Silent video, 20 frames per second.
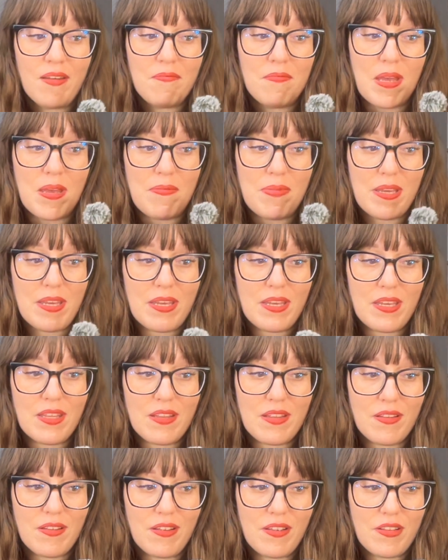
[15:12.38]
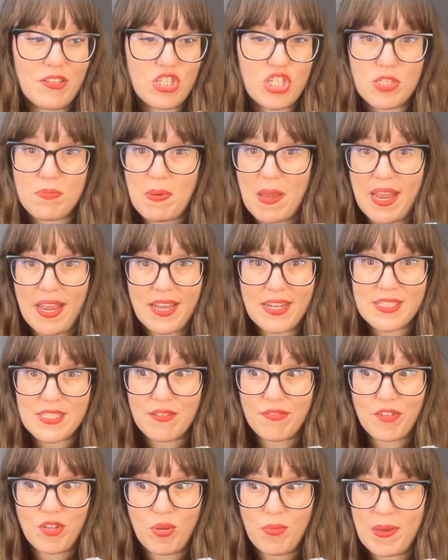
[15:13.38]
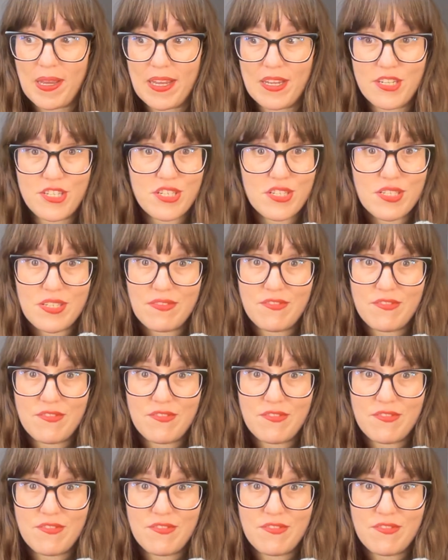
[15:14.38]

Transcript: maybe just pants a few pages